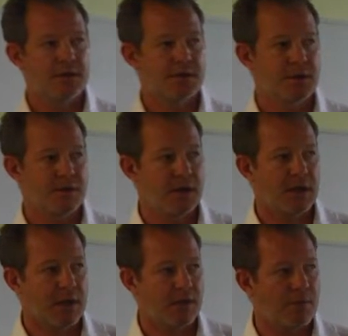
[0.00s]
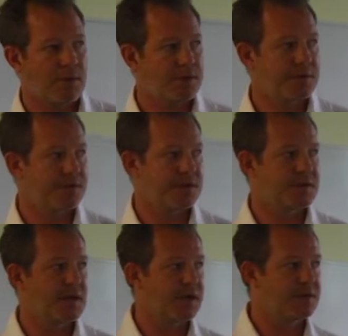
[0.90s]
So I think our work has, has
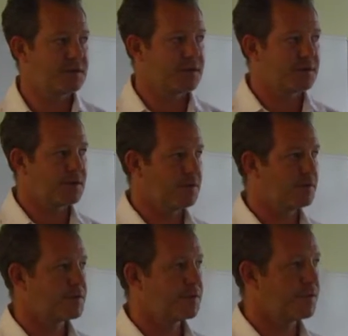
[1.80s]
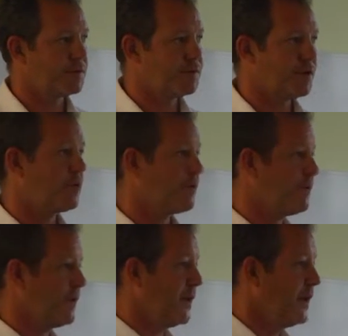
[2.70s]
tended to, to look towards
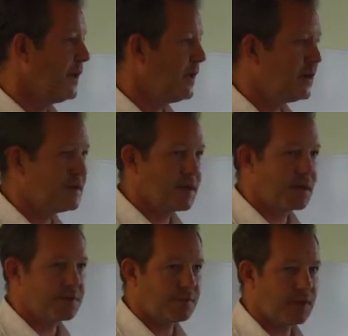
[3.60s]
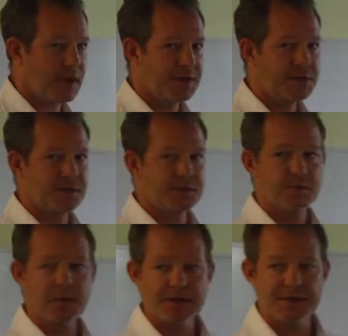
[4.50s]
geography, international relations,
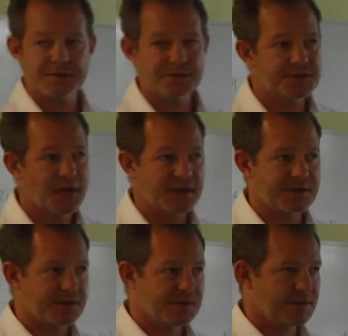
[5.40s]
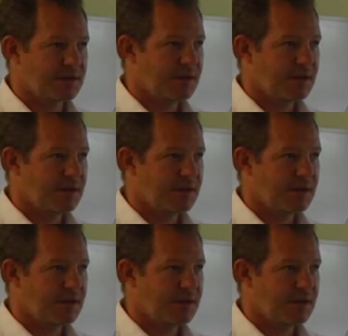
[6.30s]
political sciences,